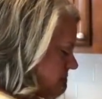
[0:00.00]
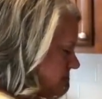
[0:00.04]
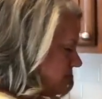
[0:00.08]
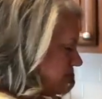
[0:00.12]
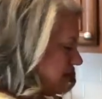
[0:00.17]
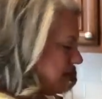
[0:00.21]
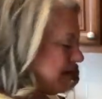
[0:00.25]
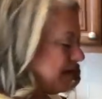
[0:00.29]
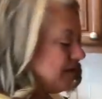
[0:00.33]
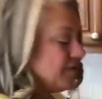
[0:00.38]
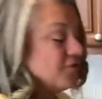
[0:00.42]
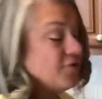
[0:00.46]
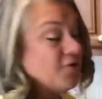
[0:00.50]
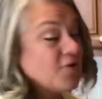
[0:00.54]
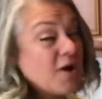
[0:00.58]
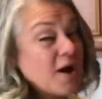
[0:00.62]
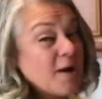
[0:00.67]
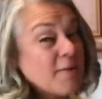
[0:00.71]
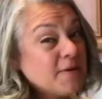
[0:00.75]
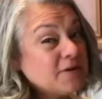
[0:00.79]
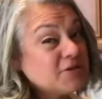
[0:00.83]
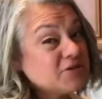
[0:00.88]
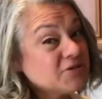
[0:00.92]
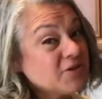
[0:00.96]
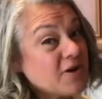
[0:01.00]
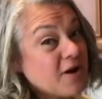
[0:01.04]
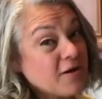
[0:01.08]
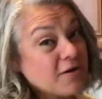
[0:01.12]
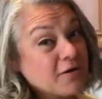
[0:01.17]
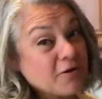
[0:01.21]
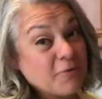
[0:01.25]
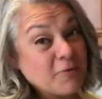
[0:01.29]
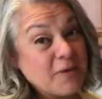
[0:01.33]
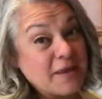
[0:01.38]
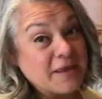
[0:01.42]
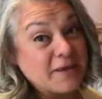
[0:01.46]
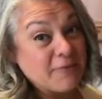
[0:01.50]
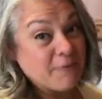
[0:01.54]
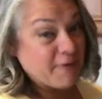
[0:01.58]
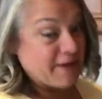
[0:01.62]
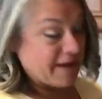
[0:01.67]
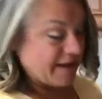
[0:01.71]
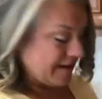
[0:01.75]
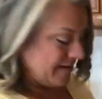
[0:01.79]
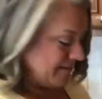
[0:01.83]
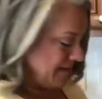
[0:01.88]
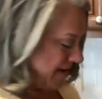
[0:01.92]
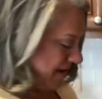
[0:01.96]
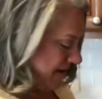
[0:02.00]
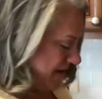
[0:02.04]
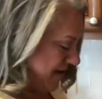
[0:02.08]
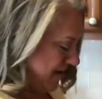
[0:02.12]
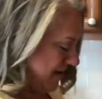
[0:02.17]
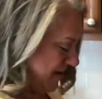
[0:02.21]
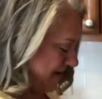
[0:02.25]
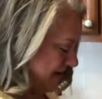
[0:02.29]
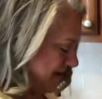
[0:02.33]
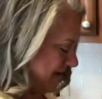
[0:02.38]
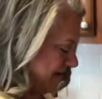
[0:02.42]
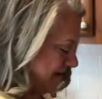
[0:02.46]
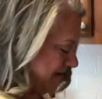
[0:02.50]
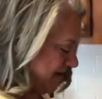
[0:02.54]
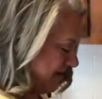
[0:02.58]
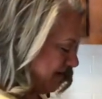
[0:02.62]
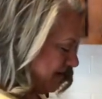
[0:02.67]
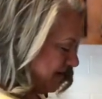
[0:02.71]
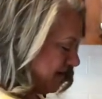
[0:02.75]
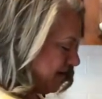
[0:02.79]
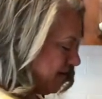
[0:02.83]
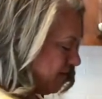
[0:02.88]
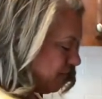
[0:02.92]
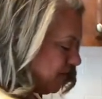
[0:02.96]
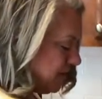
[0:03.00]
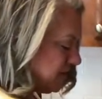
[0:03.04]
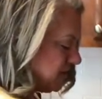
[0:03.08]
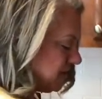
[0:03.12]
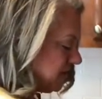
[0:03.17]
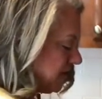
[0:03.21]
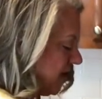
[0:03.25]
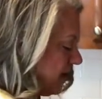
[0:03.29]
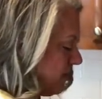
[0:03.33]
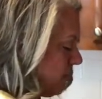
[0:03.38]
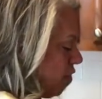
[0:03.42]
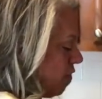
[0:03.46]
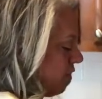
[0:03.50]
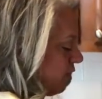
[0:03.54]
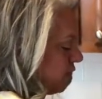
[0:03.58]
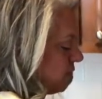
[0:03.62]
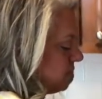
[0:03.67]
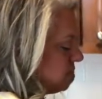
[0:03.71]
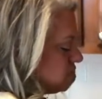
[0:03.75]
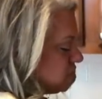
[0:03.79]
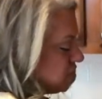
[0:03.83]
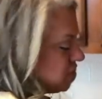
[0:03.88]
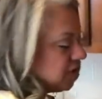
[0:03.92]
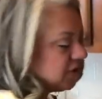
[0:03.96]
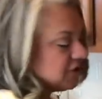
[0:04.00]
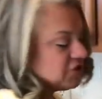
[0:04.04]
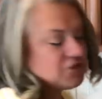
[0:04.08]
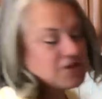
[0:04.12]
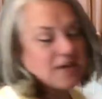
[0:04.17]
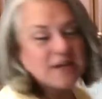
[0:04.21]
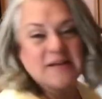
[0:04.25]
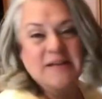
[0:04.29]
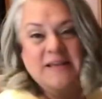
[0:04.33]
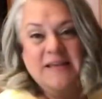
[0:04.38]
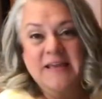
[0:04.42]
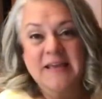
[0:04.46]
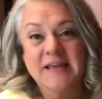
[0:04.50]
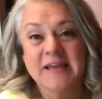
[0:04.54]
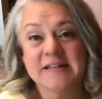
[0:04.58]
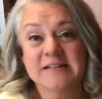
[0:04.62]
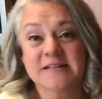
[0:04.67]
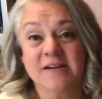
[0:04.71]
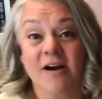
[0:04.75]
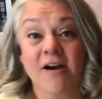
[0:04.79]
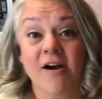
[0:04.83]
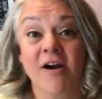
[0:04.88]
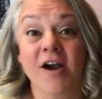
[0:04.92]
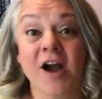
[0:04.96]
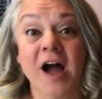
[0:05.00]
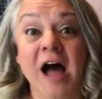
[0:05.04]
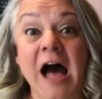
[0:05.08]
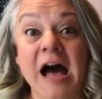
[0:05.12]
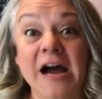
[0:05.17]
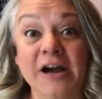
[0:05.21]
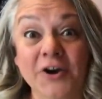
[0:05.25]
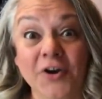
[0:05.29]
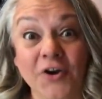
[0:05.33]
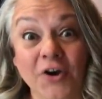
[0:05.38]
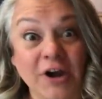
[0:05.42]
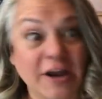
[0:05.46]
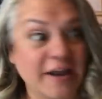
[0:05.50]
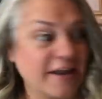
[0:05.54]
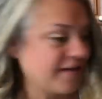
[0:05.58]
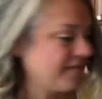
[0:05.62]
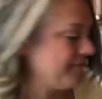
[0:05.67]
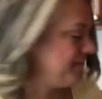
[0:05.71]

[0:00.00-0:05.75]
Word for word: But I don't know how much longer we can wait. We just came home from church and kids are hungry.